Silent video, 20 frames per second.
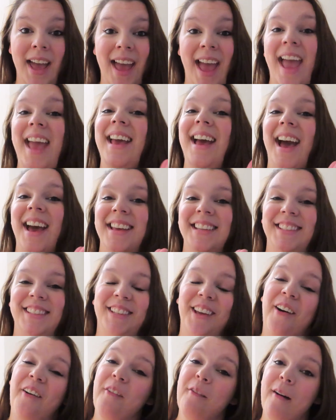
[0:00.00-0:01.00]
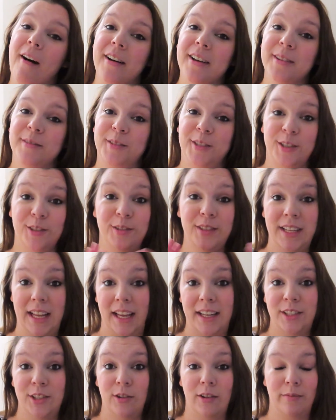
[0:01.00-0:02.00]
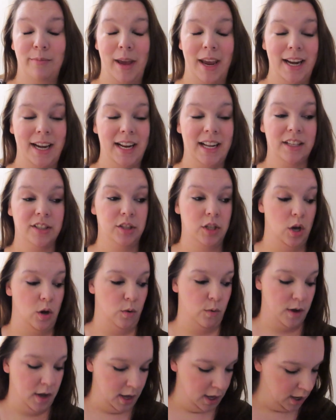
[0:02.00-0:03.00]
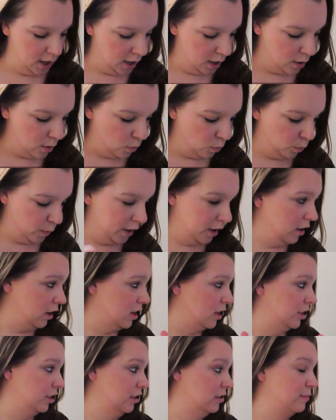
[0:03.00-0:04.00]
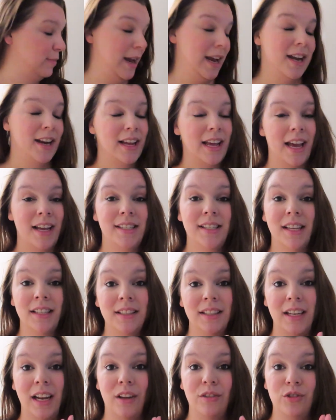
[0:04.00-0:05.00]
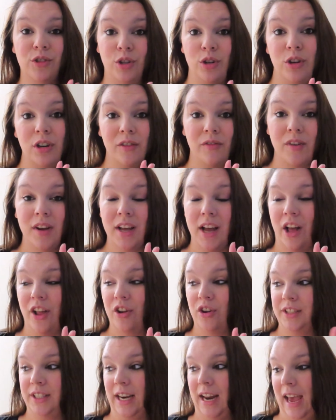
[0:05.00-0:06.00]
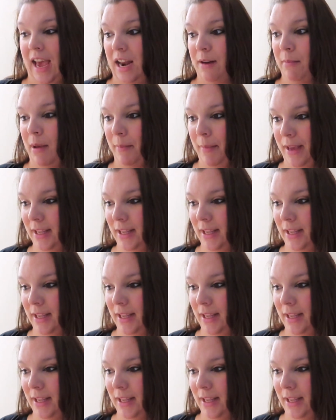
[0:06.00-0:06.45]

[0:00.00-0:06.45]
Hey guys, so welcome to day two of painting. So we are gonna start painting. I tested out two different colors that I had in my